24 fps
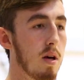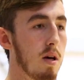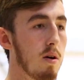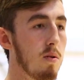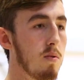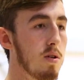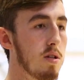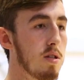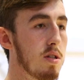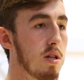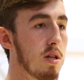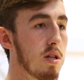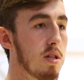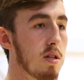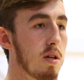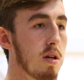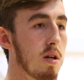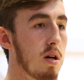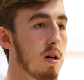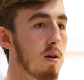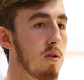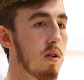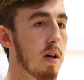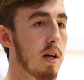It was just,
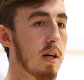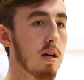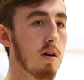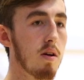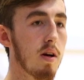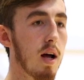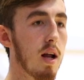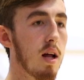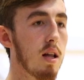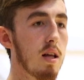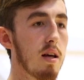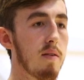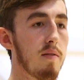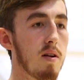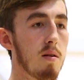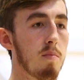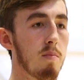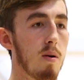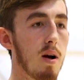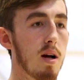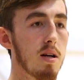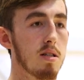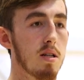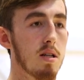you know, like, you got to leave an
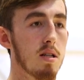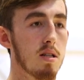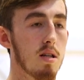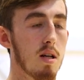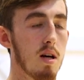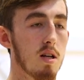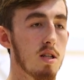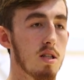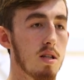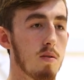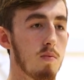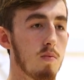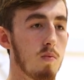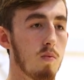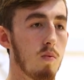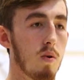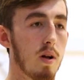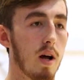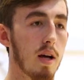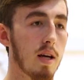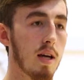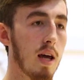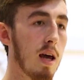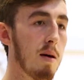impression. So that was
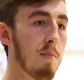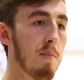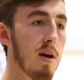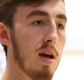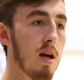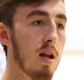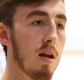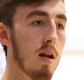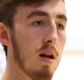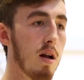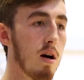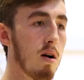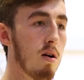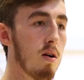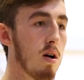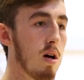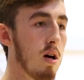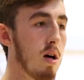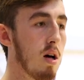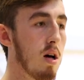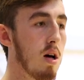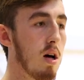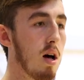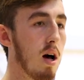when I came in, you know,
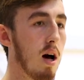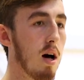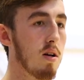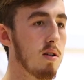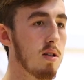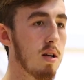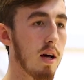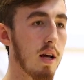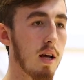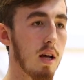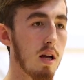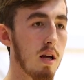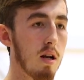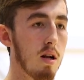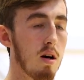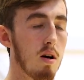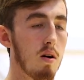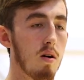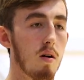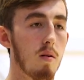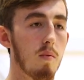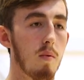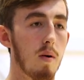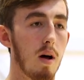I was like, you know,
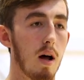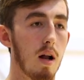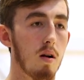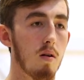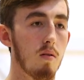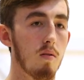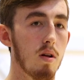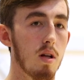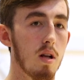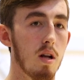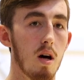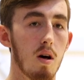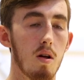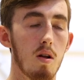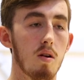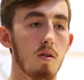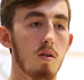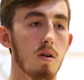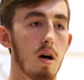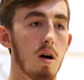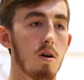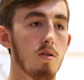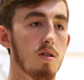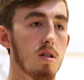I don't really know the
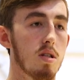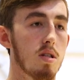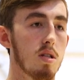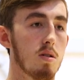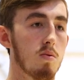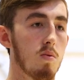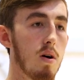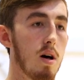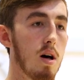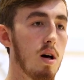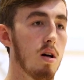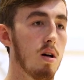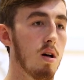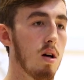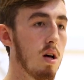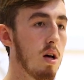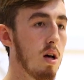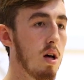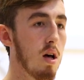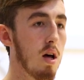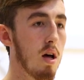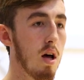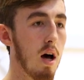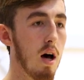new coaches as well.
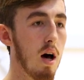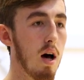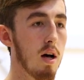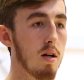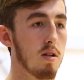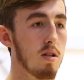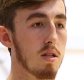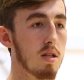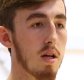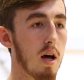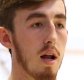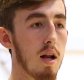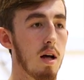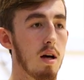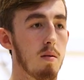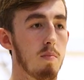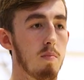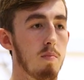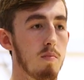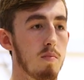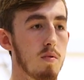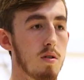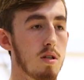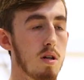Just got to
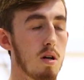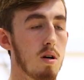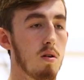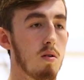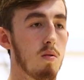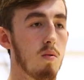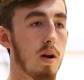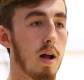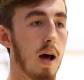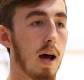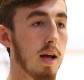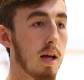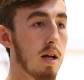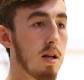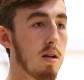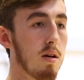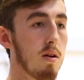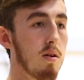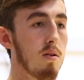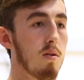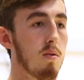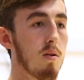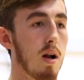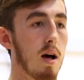show what I can
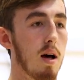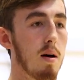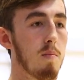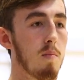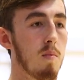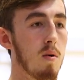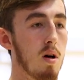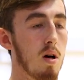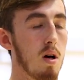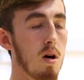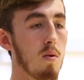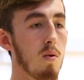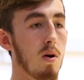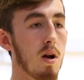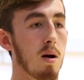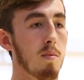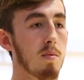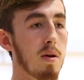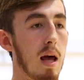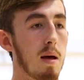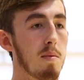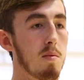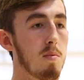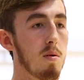do when I what I'm
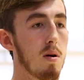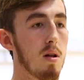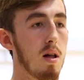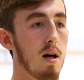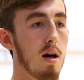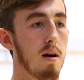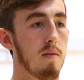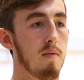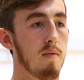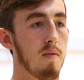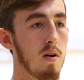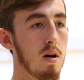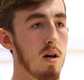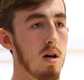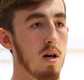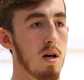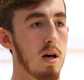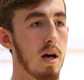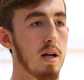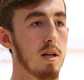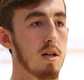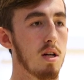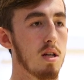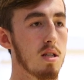capable of,
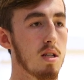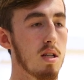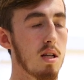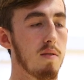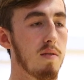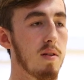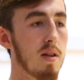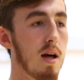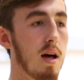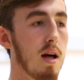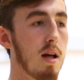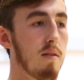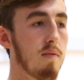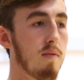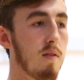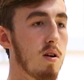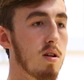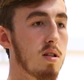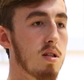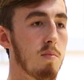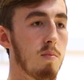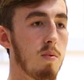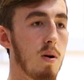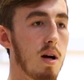and just leaving that
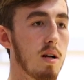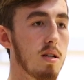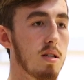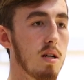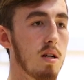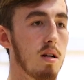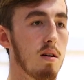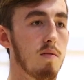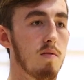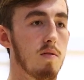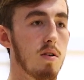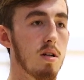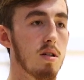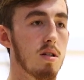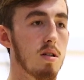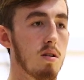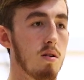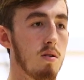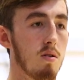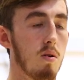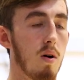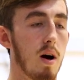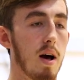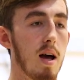first impression of just
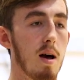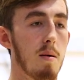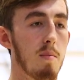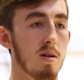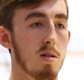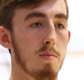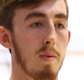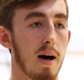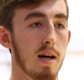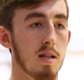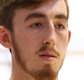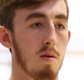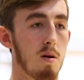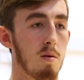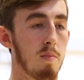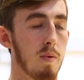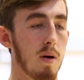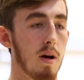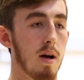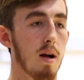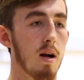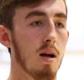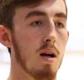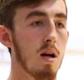who I am as a basketball
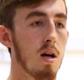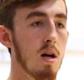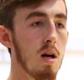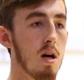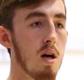player.